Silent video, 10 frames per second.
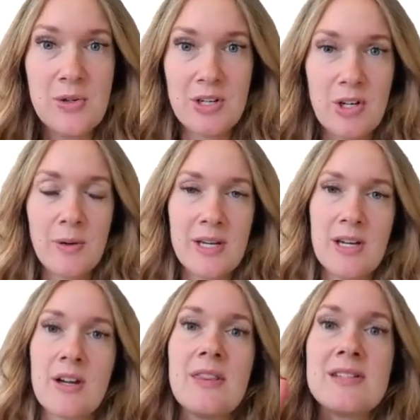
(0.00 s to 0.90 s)
You can go in
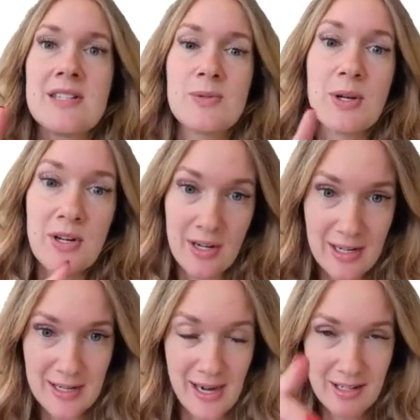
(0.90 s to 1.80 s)
here, and this is where you're
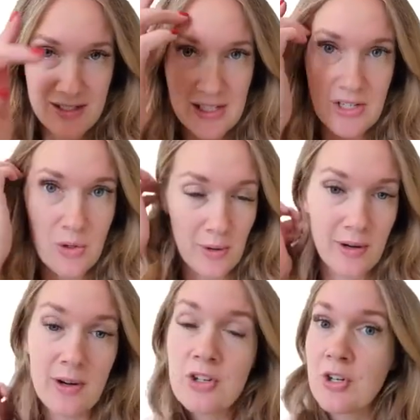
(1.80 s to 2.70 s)
going to connect
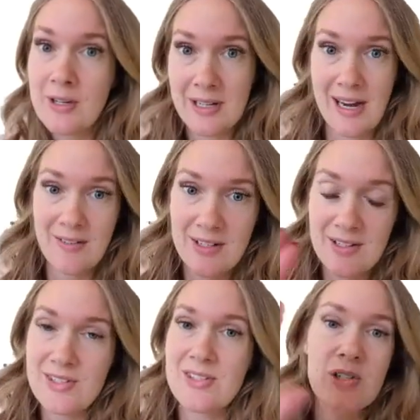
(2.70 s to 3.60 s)
your current
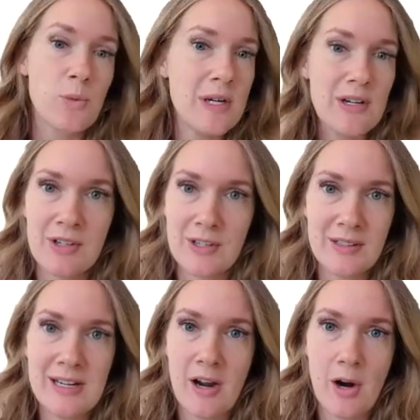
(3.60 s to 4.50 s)
calendars. So we are
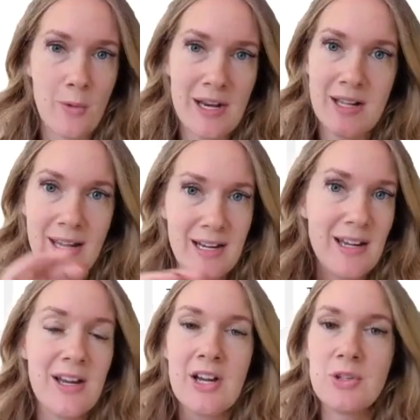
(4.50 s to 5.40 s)
currently already
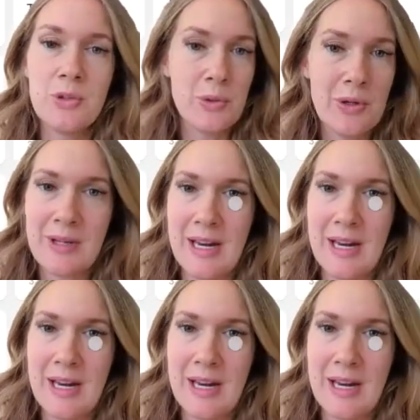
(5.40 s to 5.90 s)
like Google